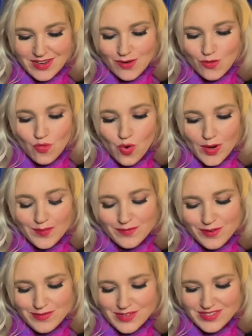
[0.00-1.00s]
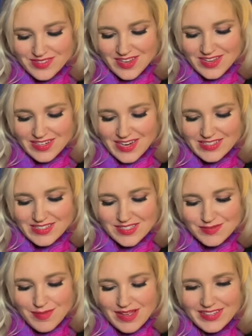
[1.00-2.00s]
warm from the sun and
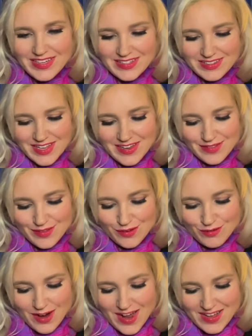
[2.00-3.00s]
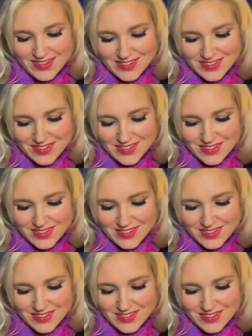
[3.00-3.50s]
smelling like the grass.